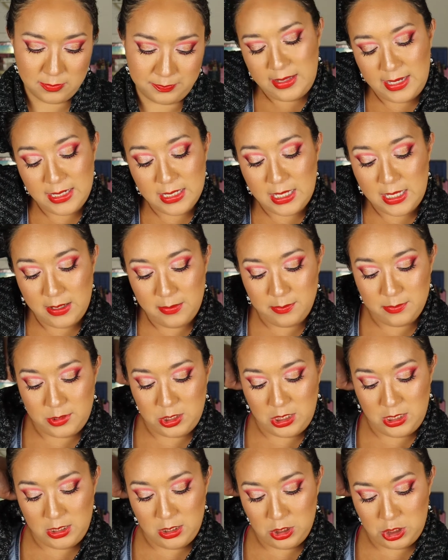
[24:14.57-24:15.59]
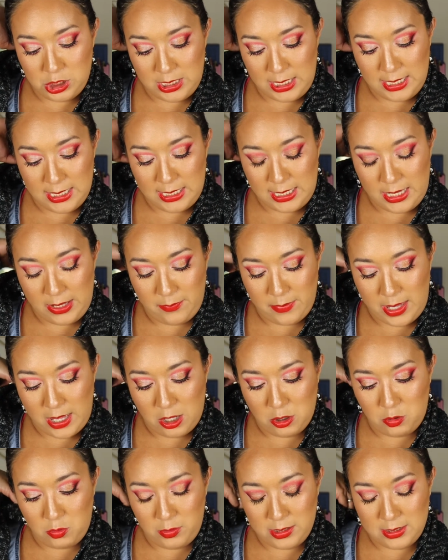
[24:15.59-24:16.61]
And then Kimchi Chic came
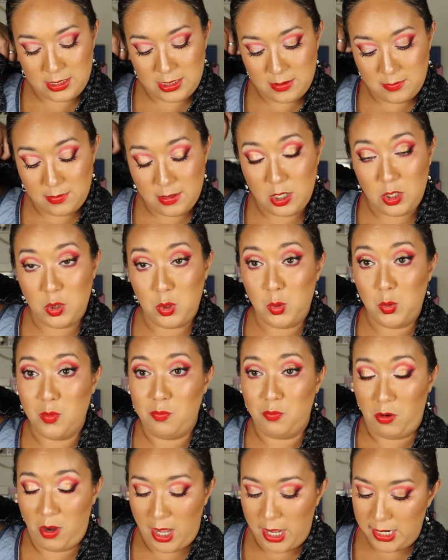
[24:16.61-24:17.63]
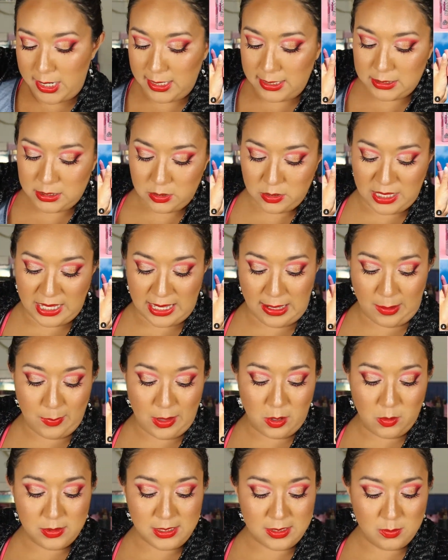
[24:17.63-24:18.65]
out with some new products. So they came
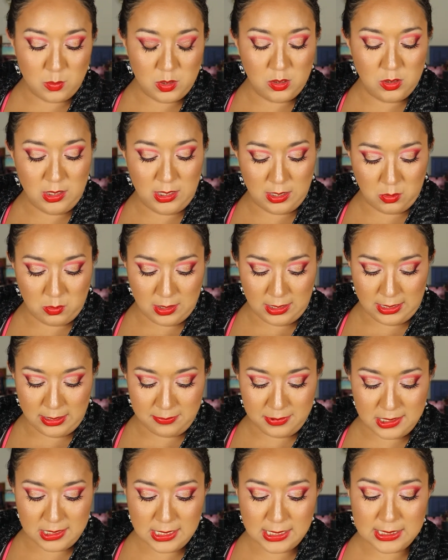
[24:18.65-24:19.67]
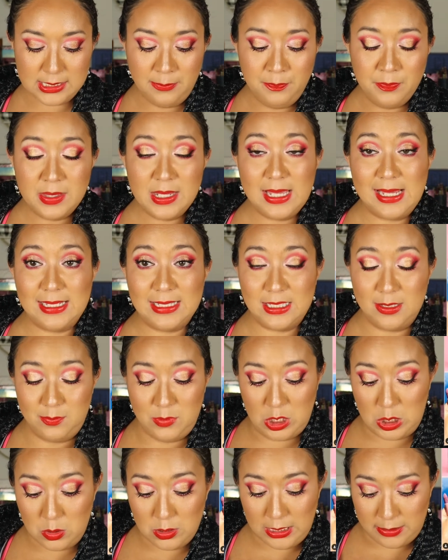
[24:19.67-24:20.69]
out with some new liquid lipsticks and some
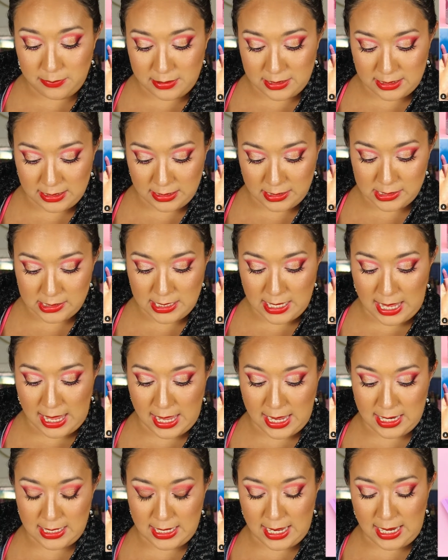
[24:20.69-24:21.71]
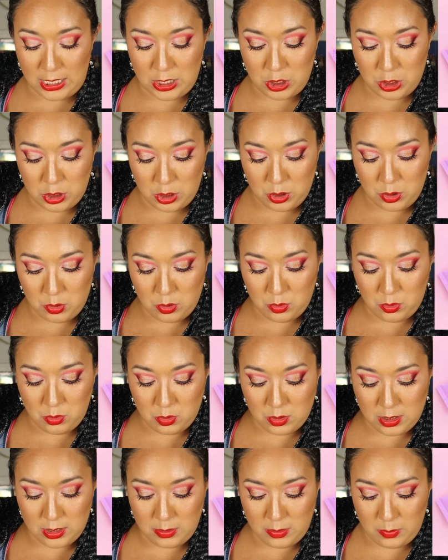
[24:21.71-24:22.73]
new lipsticks and a
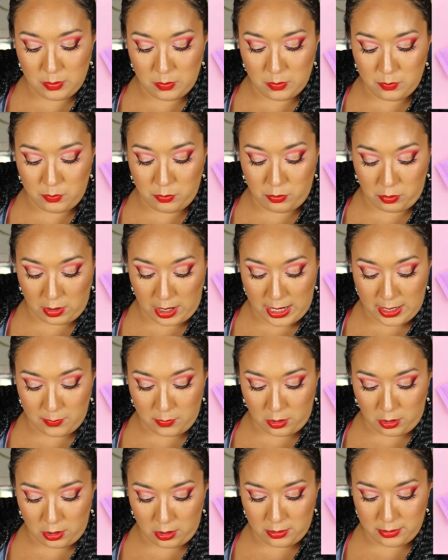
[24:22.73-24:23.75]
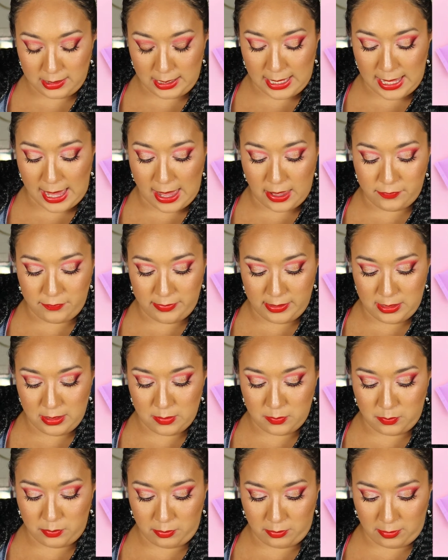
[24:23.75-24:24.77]
new primer, the
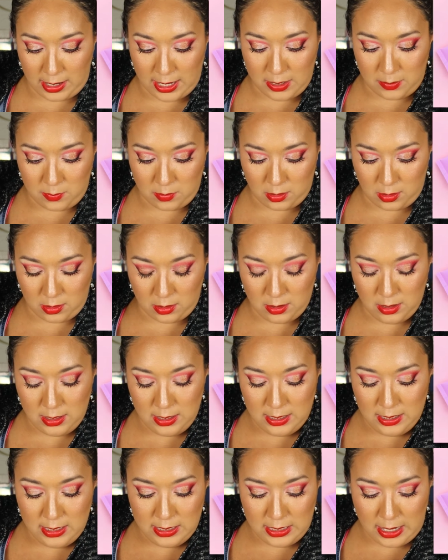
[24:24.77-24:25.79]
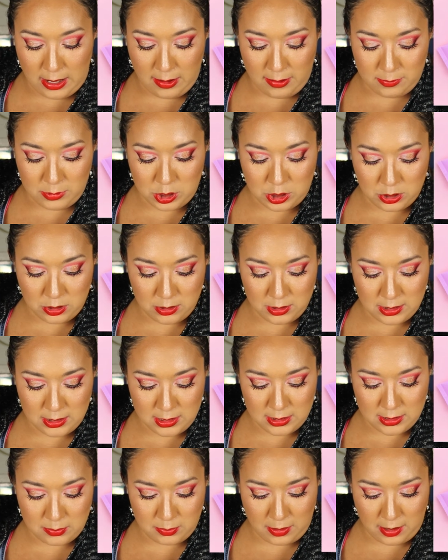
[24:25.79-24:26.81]
Effin Primer. Now, I'm sure this
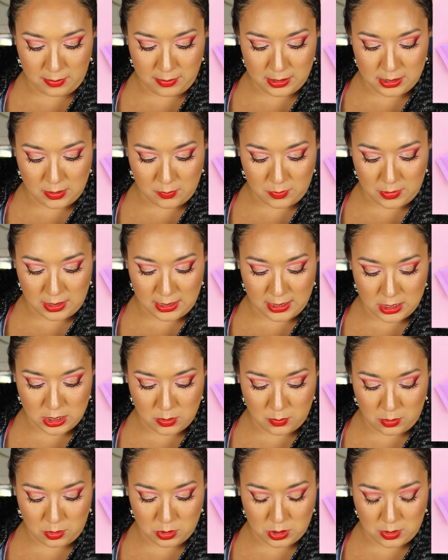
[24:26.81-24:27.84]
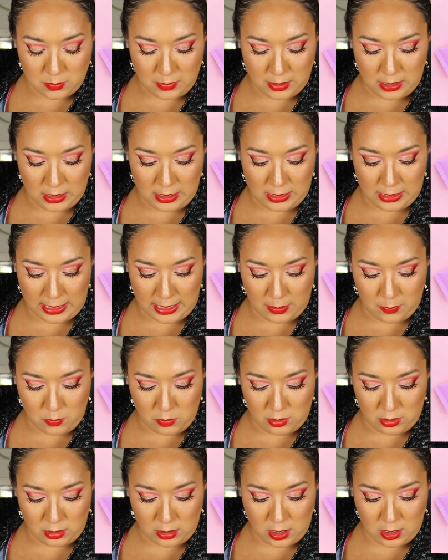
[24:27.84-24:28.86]
is probably something that's supposed to be like
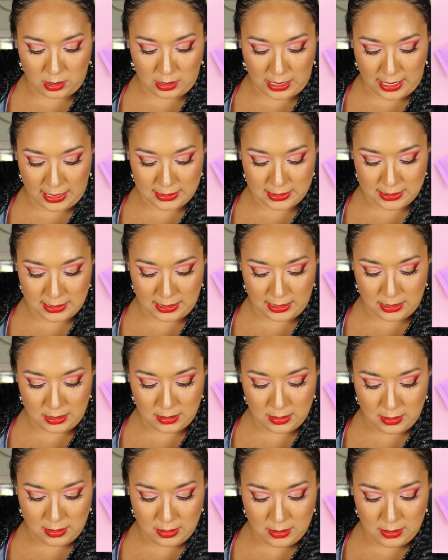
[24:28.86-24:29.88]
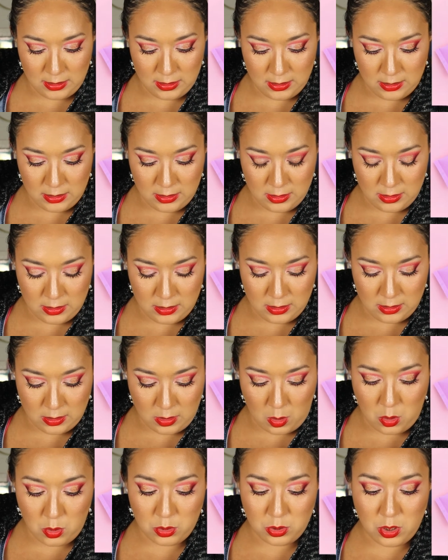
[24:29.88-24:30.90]
more long lasting.
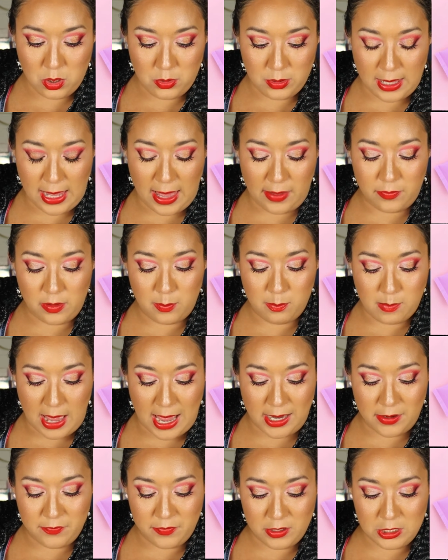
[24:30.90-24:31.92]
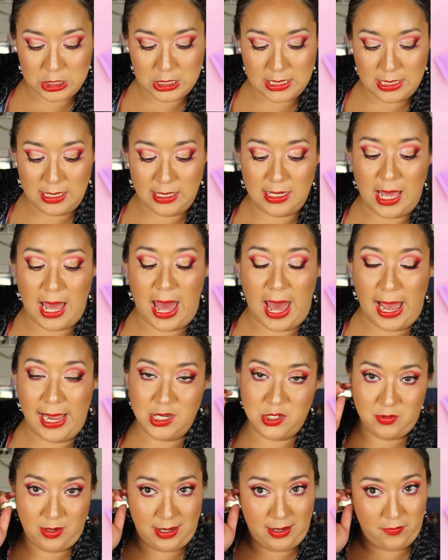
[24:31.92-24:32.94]
Oh no, they have a matte version and a
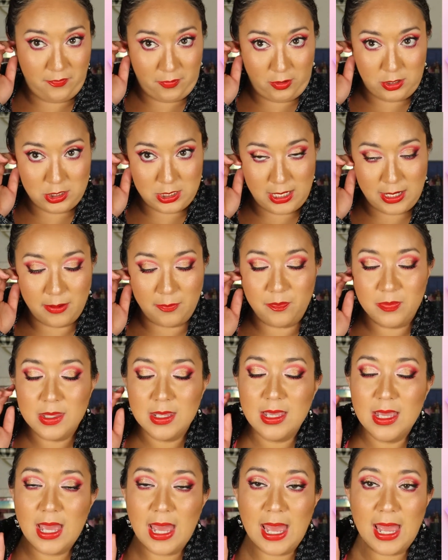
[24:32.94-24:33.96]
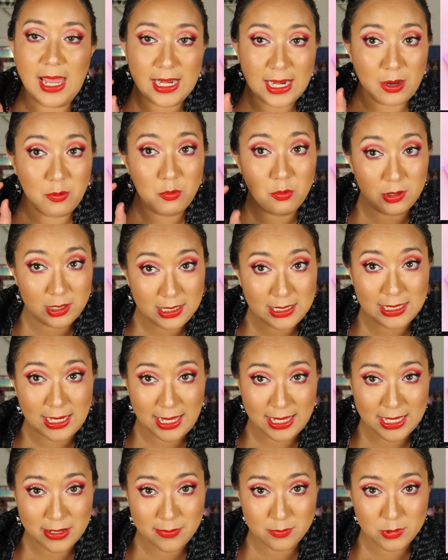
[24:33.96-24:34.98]
hydrating version. And I really
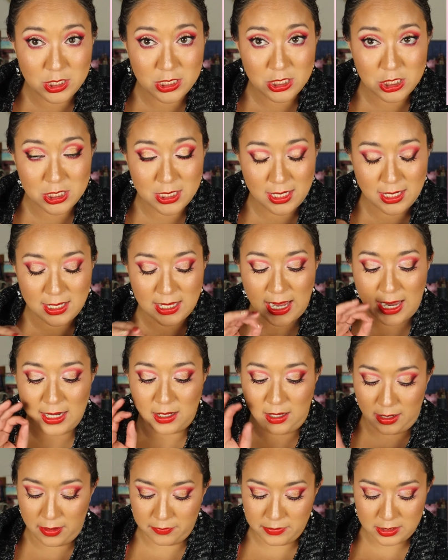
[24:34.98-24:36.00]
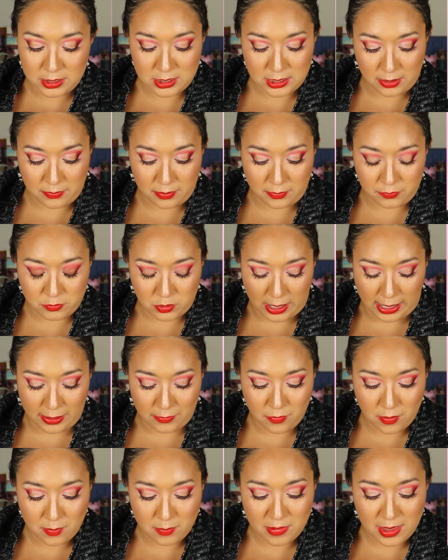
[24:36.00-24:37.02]
like Kimchi Chic. I love the stuff I've tried
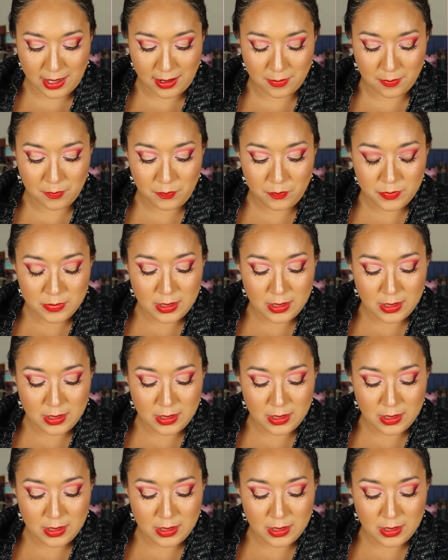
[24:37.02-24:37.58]
from them.